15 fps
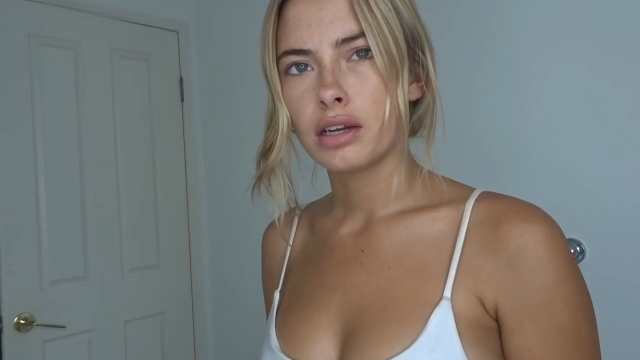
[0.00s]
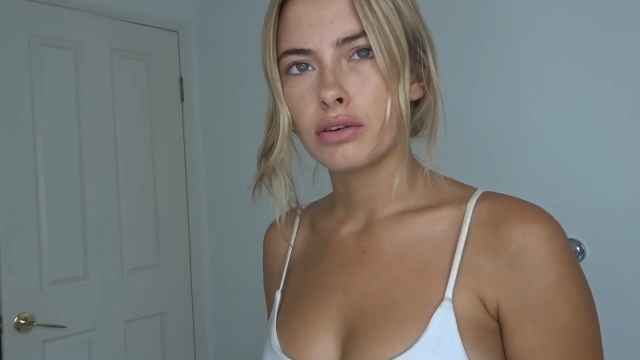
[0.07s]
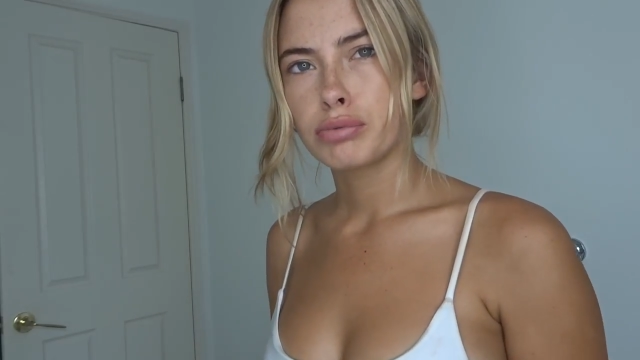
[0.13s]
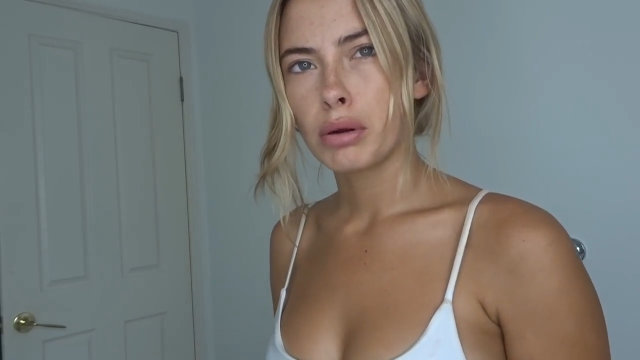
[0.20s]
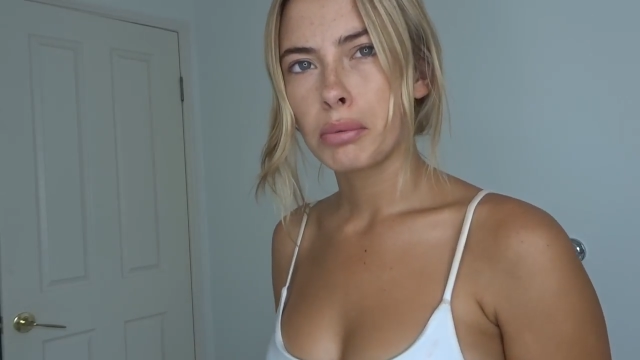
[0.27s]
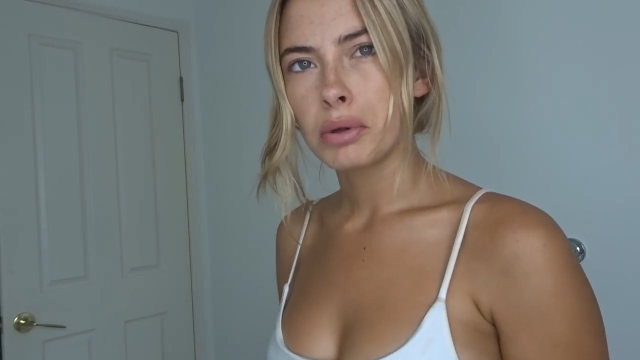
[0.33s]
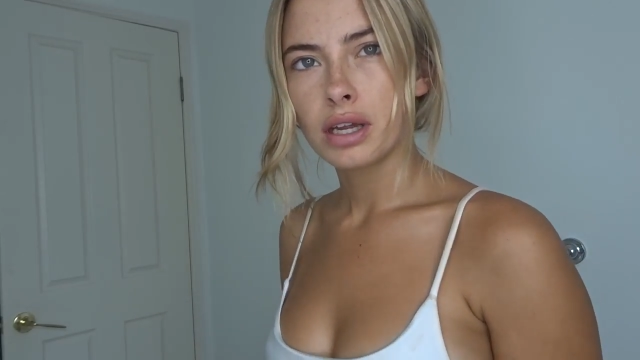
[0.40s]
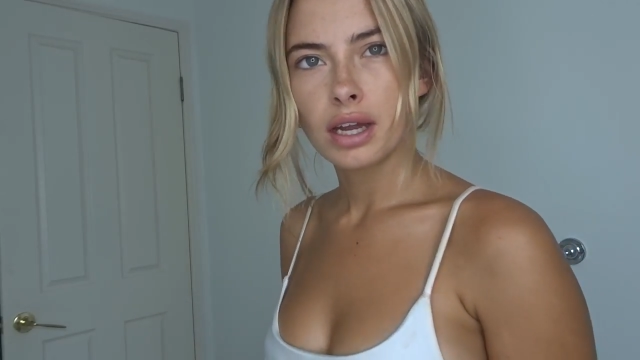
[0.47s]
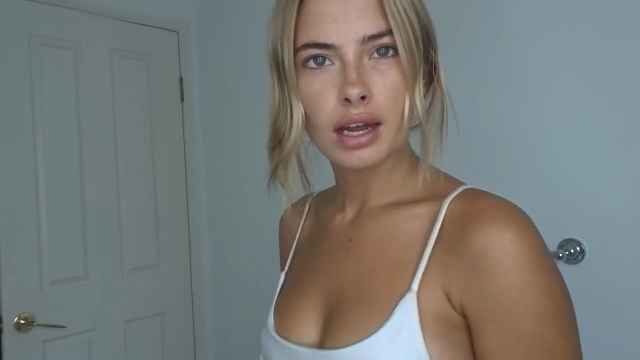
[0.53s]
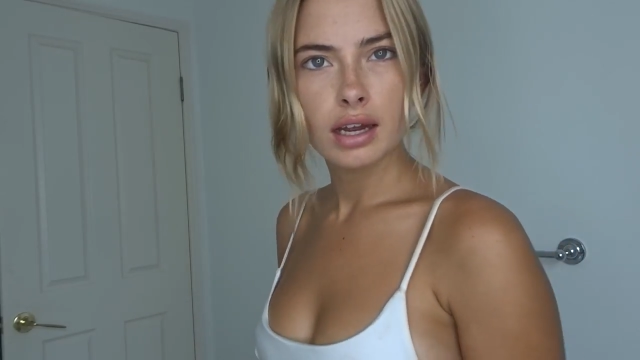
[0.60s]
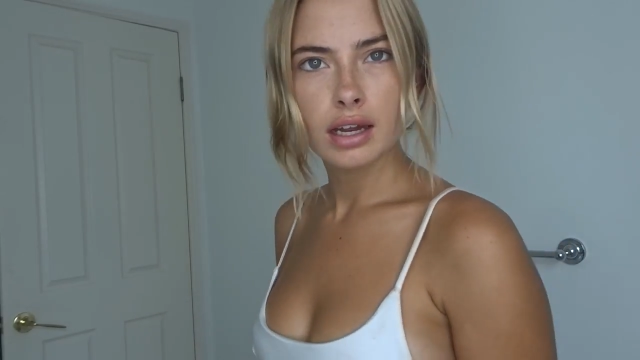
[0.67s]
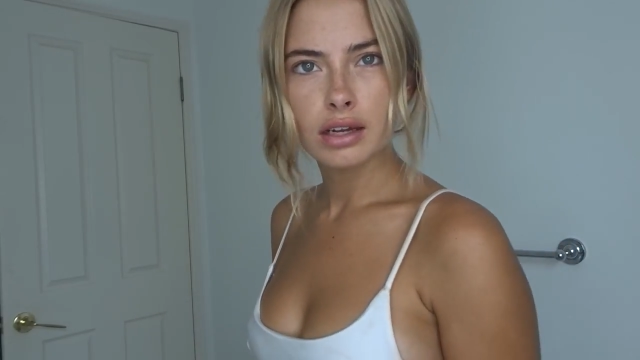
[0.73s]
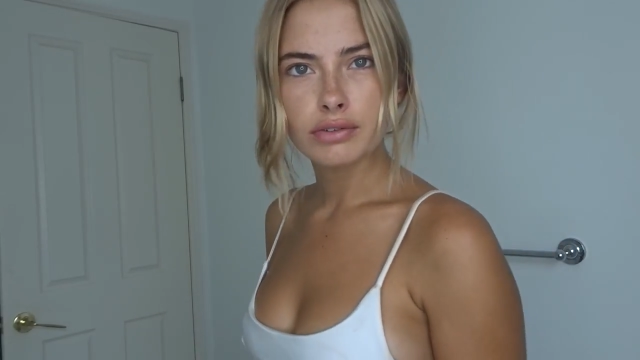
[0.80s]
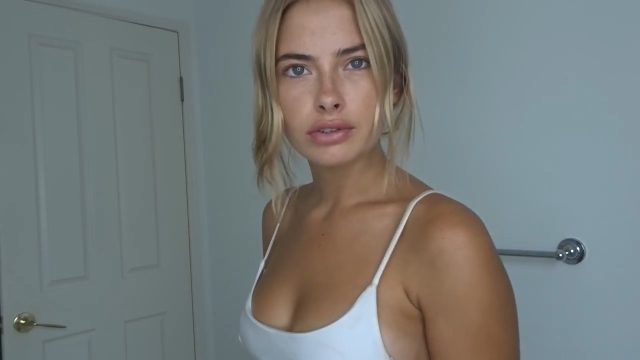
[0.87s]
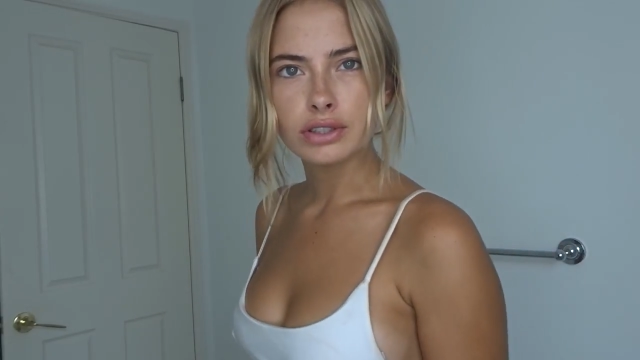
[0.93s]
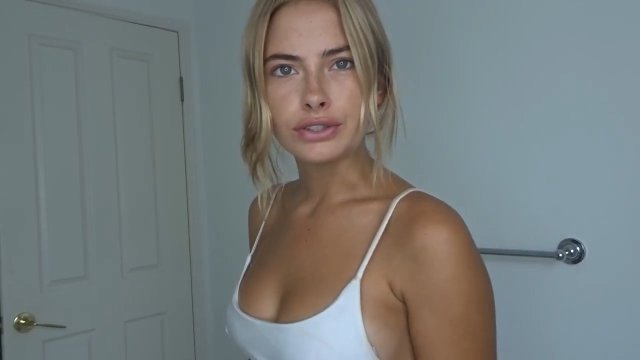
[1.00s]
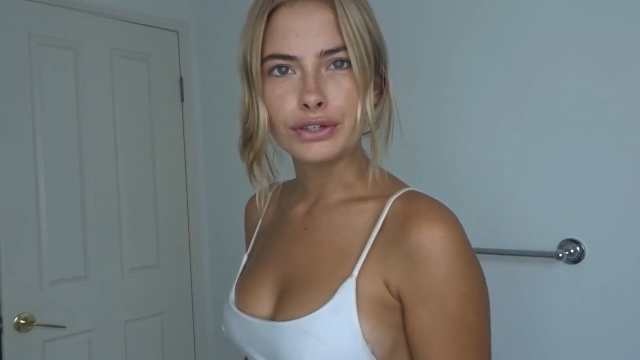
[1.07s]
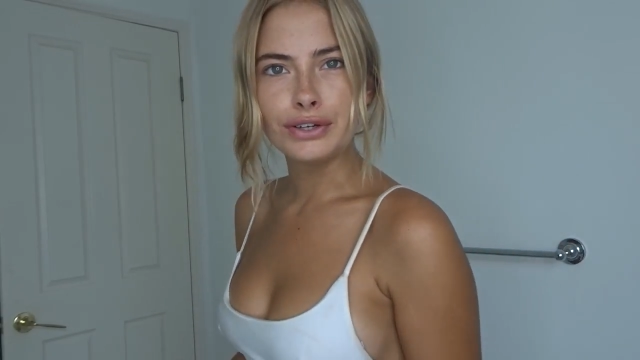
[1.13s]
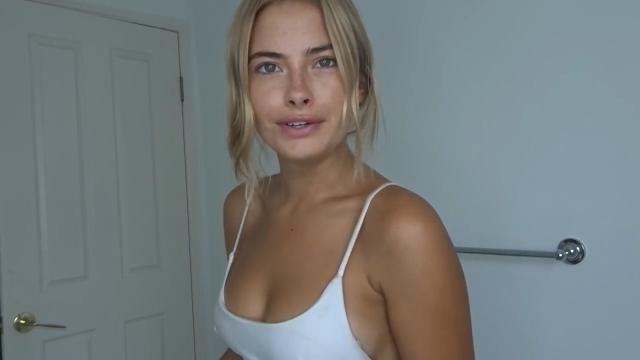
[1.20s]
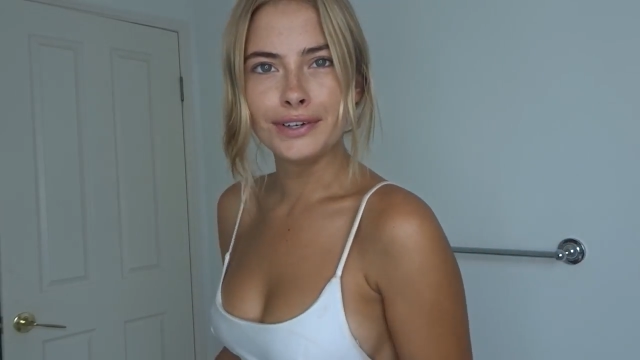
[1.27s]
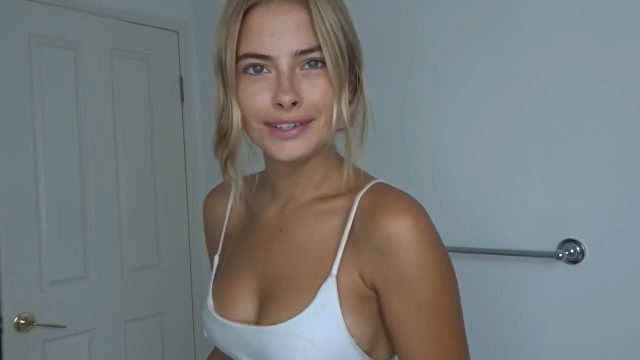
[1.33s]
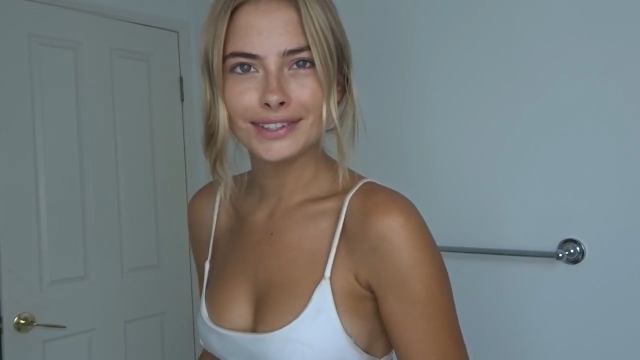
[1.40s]
I've probably ever
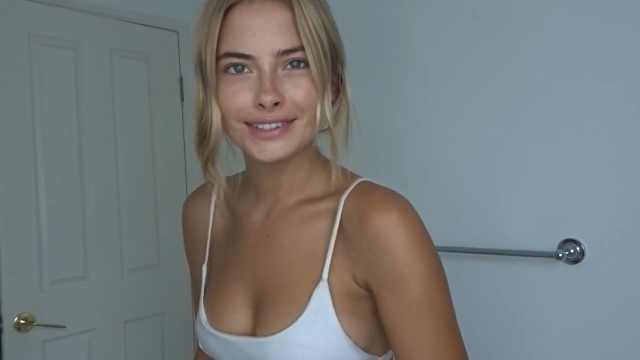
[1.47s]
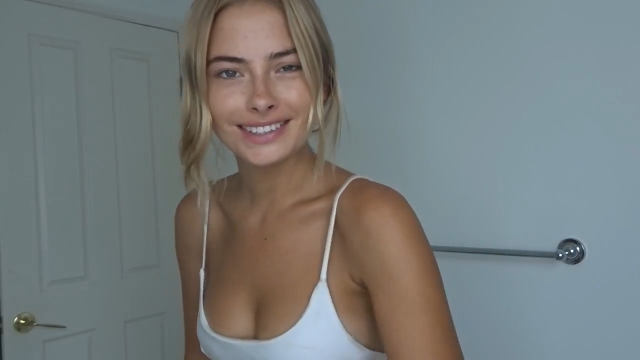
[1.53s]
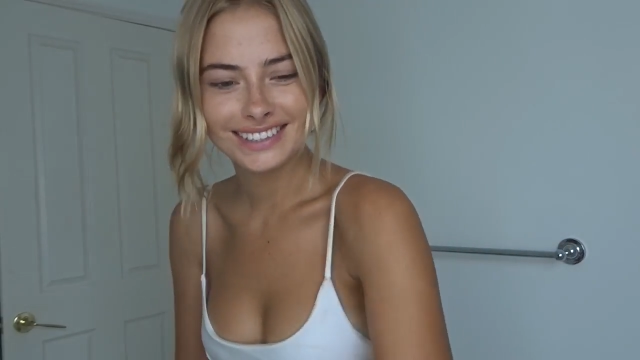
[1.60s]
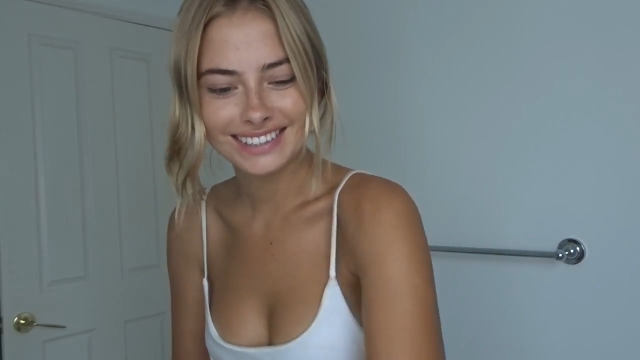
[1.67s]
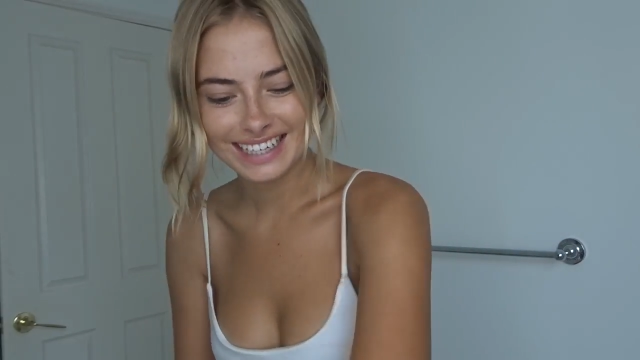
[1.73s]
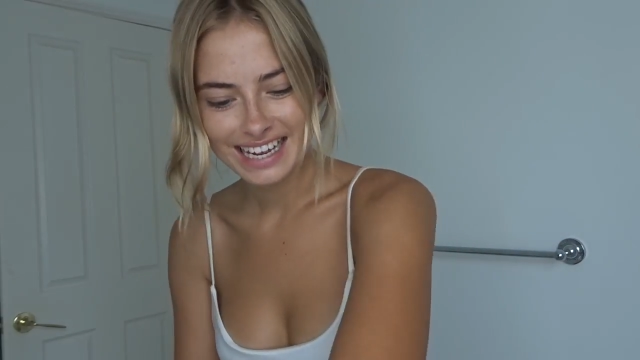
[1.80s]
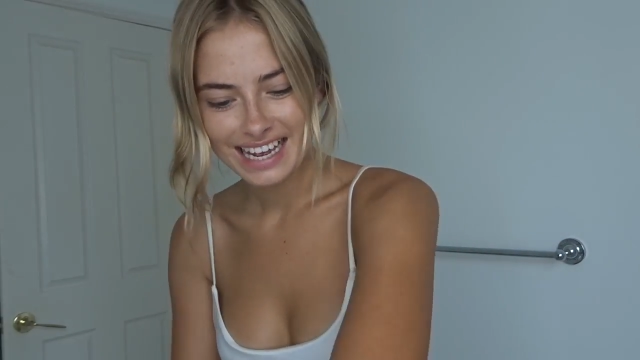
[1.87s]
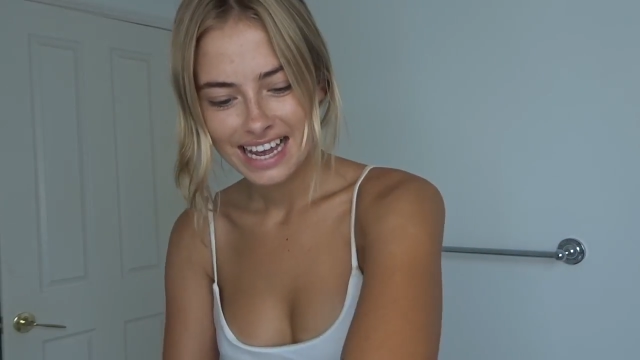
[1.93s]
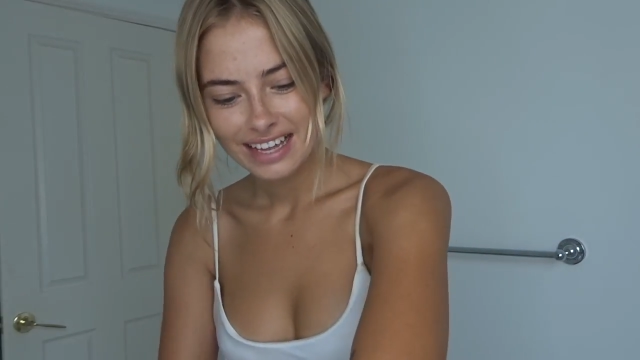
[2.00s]
used.